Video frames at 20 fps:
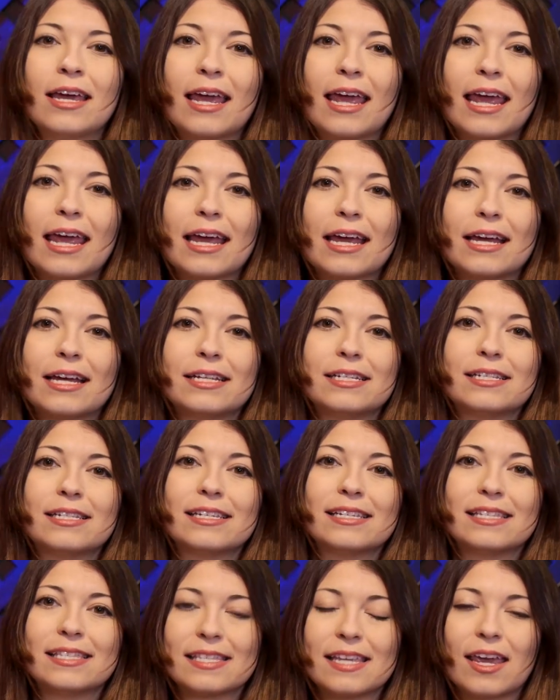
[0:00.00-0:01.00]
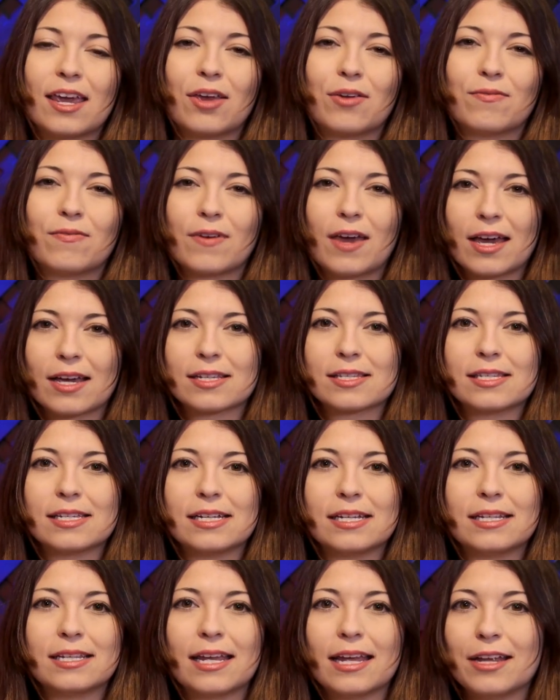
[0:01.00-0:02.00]
and save
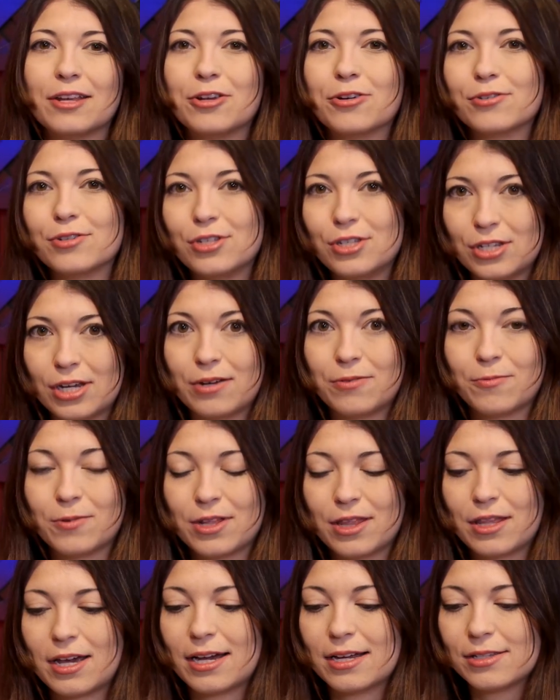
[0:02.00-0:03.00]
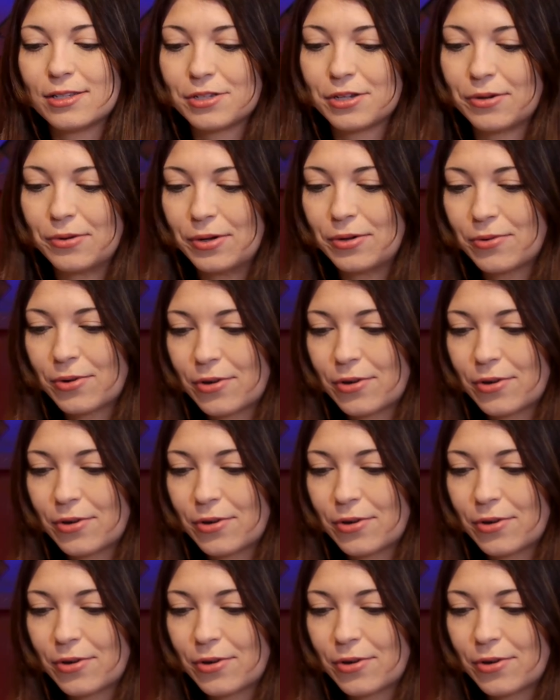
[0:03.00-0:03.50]
exit and you're done with that. So in